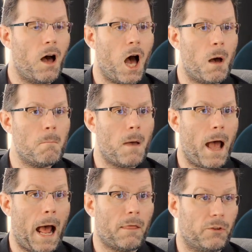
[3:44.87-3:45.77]

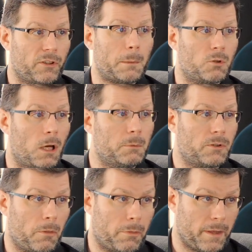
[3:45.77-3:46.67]
at the same time as
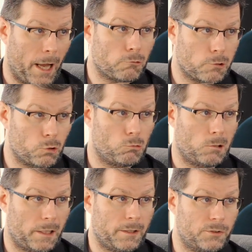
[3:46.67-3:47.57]
the theatrical
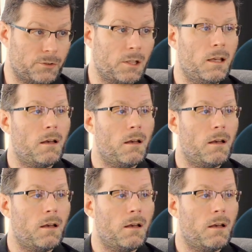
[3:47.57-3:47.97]
release.